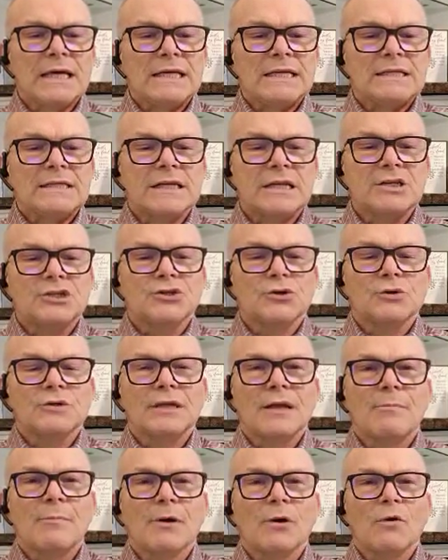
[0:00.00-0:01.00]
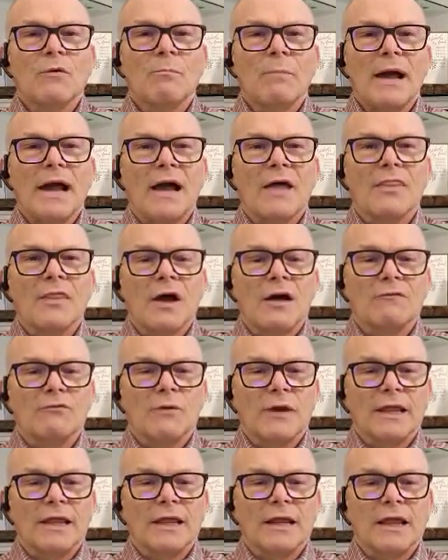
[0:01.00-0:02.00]
Since your typical path of
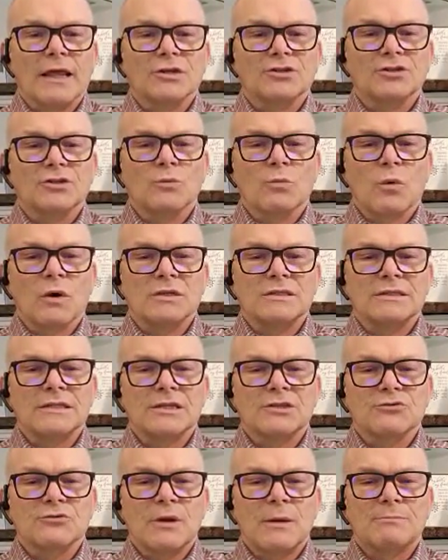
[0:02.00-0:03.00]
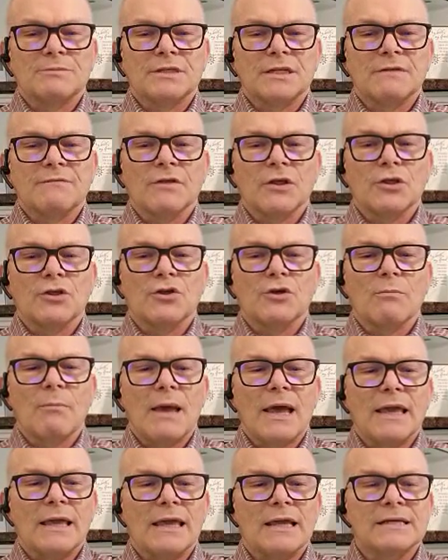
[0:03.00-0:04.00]
regulation was disrupted, you
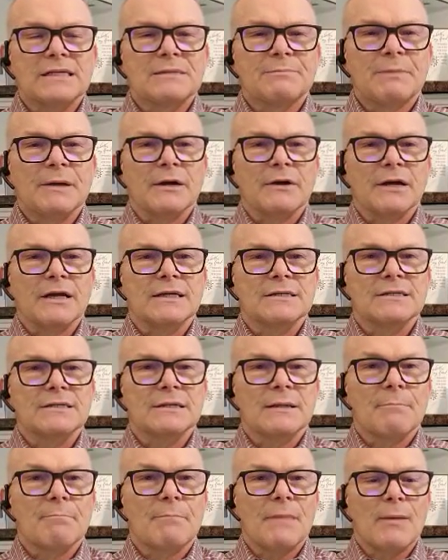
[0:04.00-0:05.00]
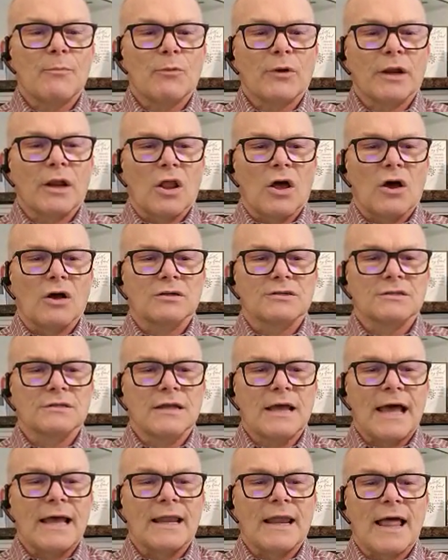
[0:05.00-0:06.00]
may experience memory loss,
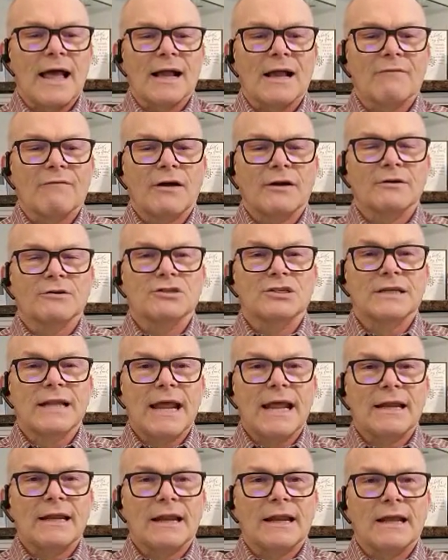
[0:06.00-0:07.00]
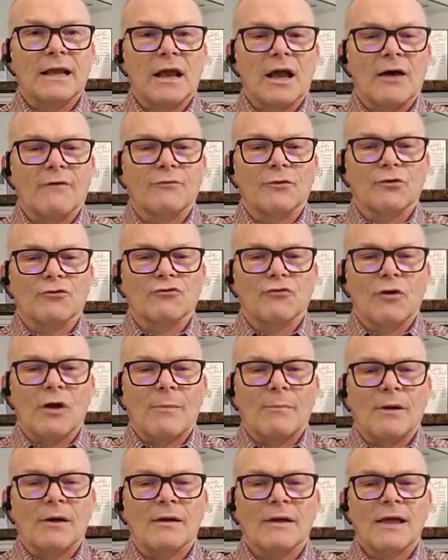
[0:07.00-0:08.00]
a lack of understanding of your
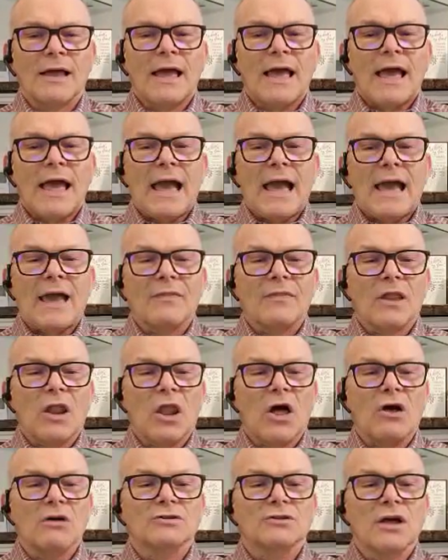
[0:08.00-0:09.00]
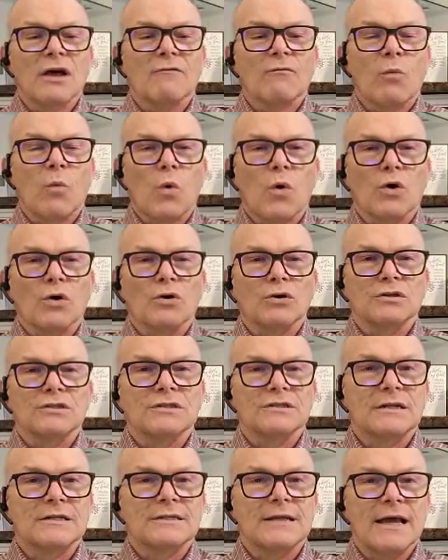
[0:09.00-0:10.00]
trauma, and the loss of words
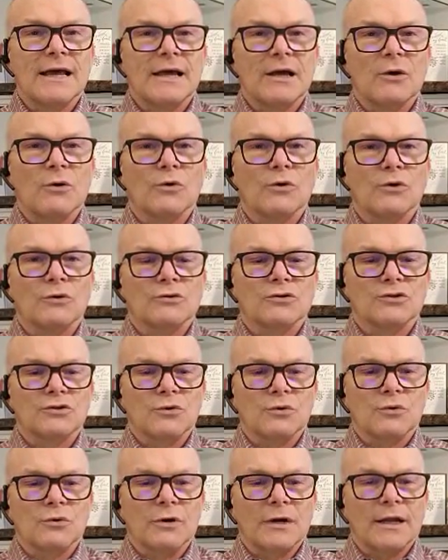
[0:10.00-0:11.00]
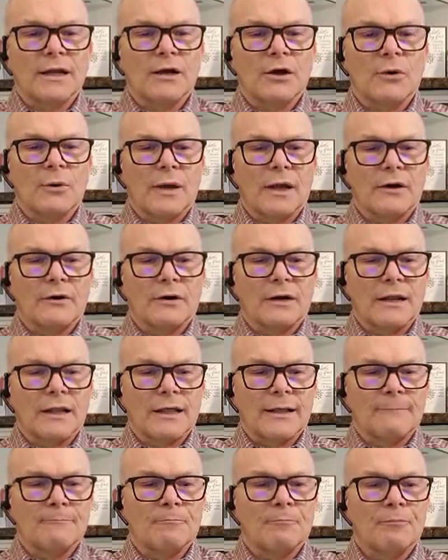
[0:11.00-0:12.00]
to tell your story coherently.